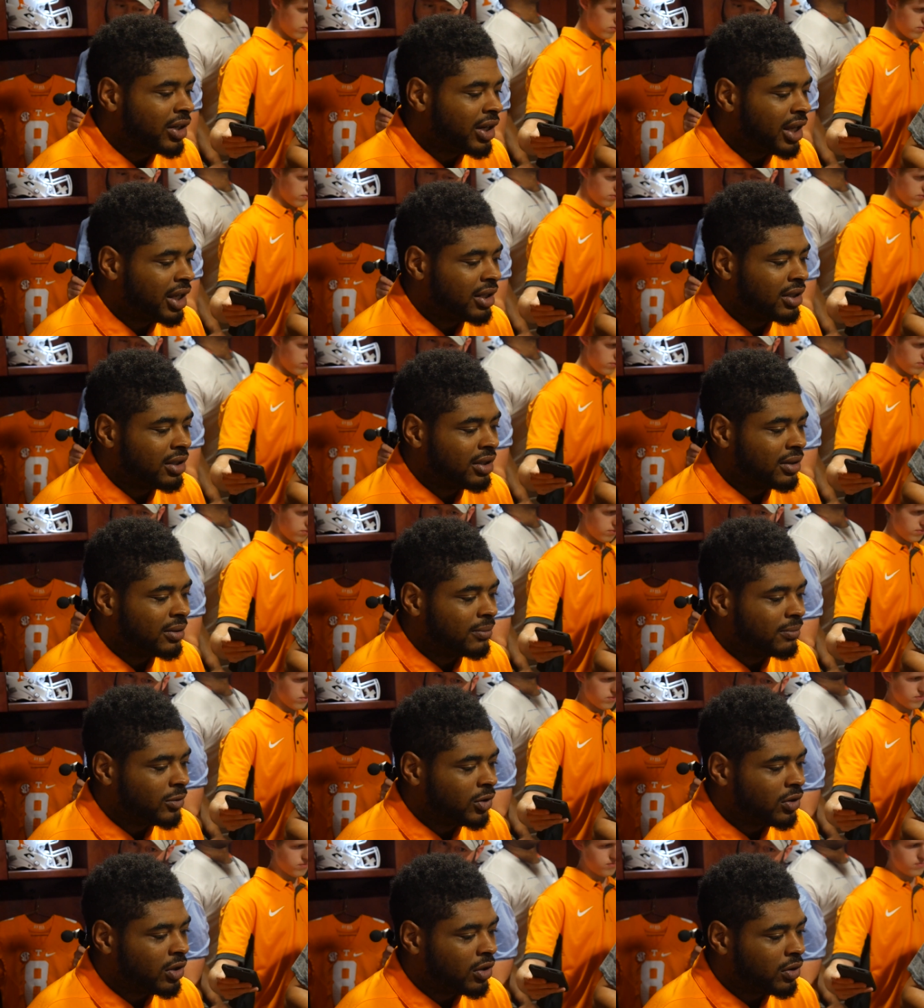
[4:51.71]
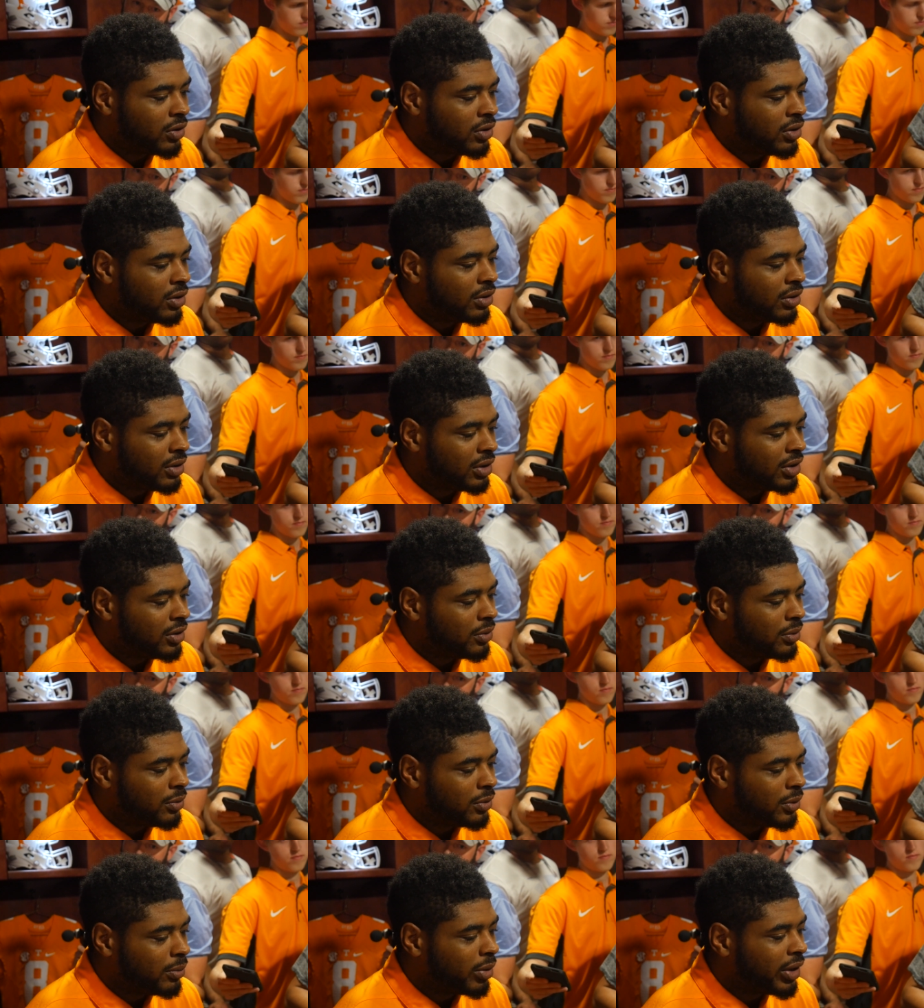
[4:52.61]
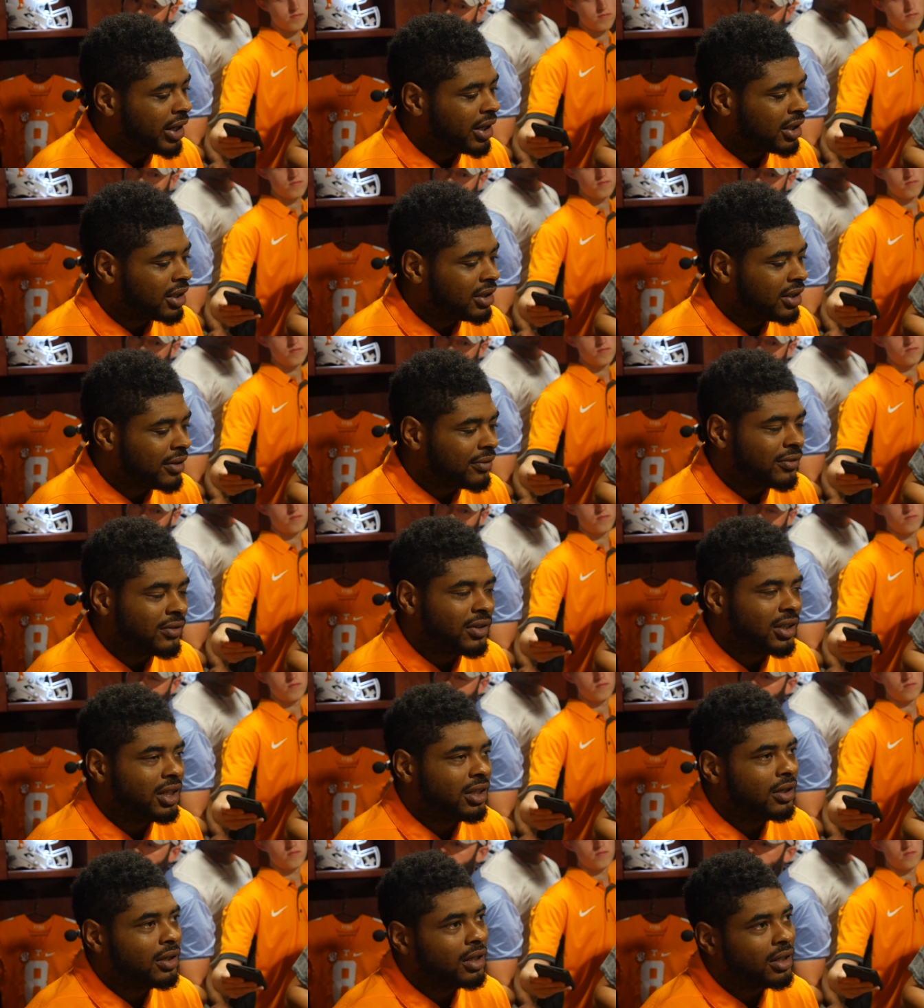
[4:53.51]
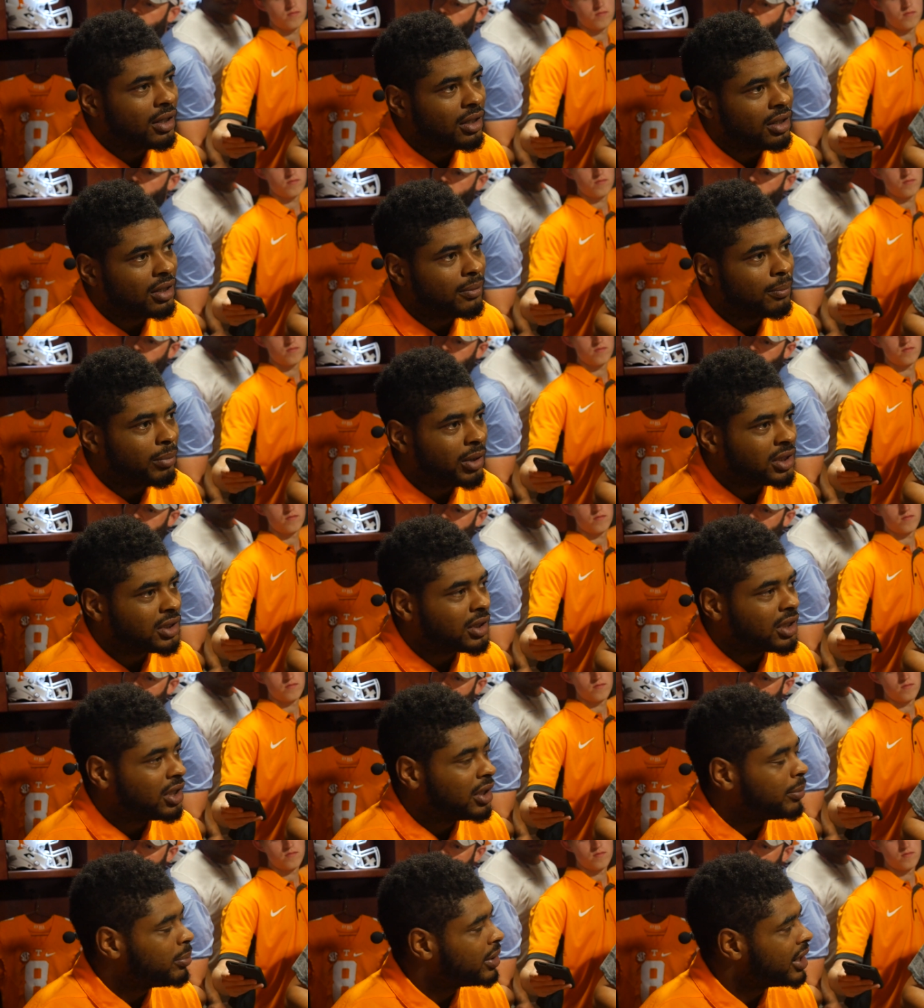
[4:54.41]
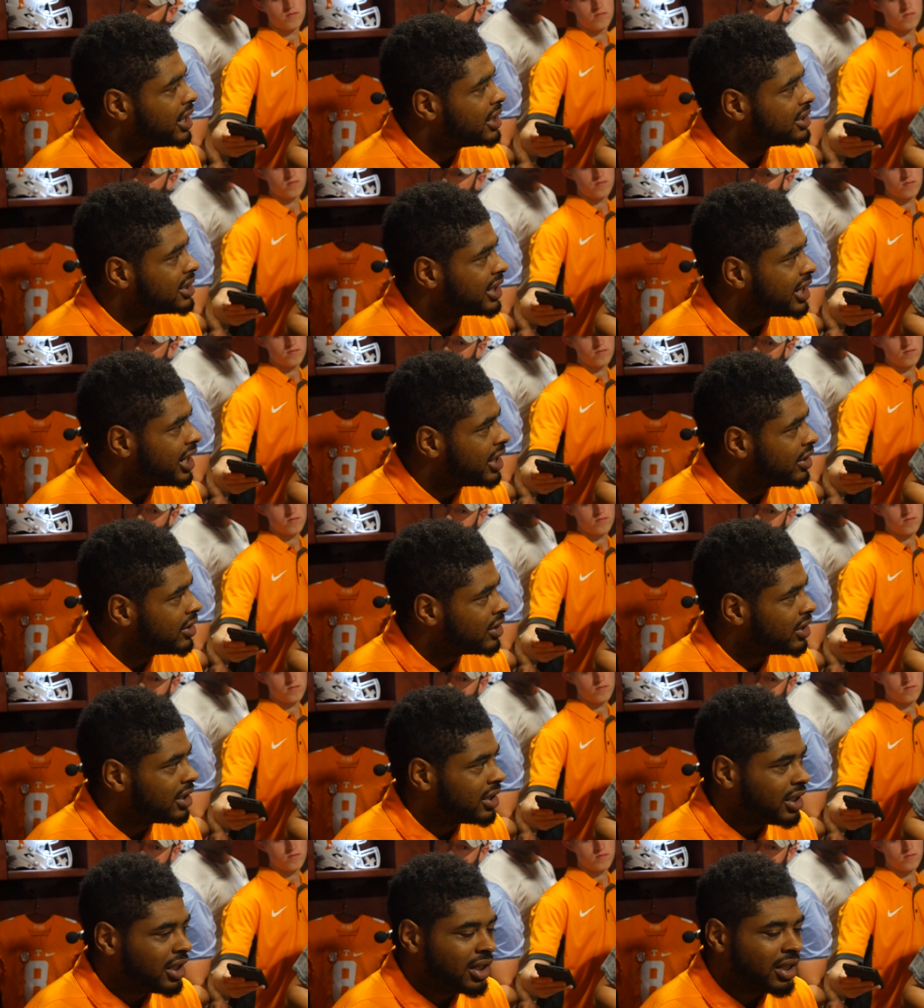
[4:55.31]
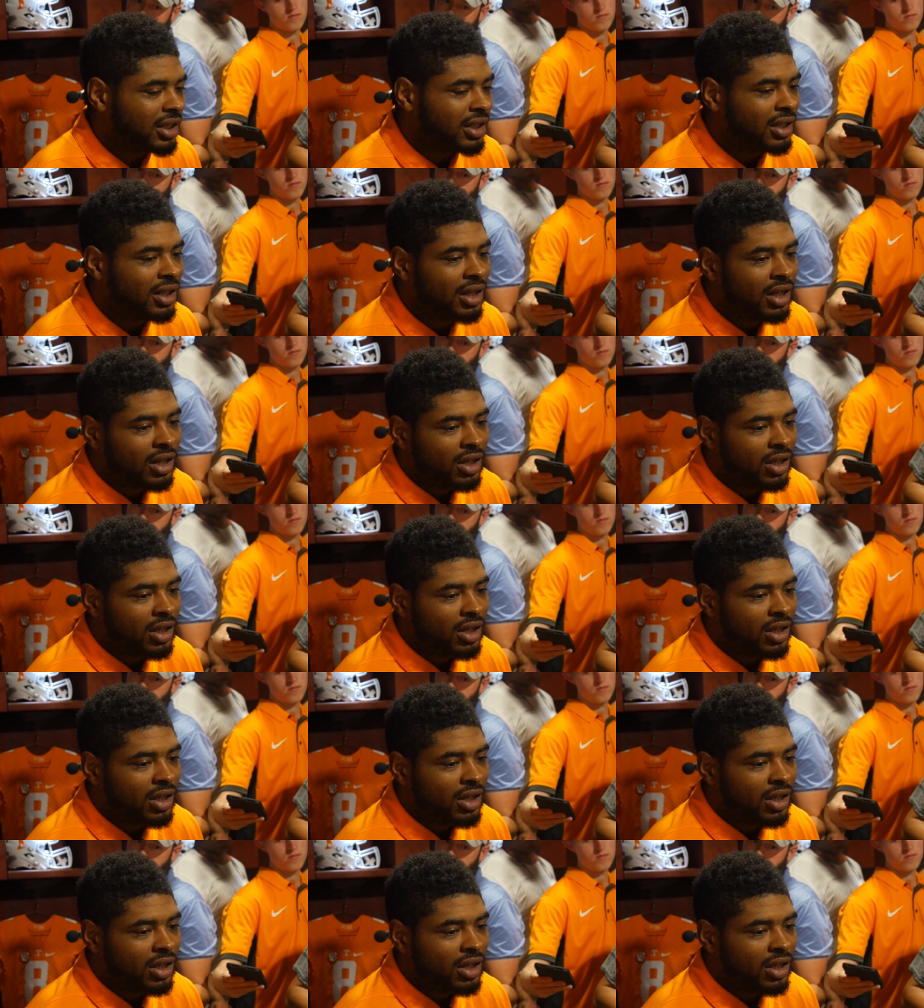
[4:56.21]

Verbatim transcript: And um, you know you, you bring collectively a, a, bunch of good plays together, and then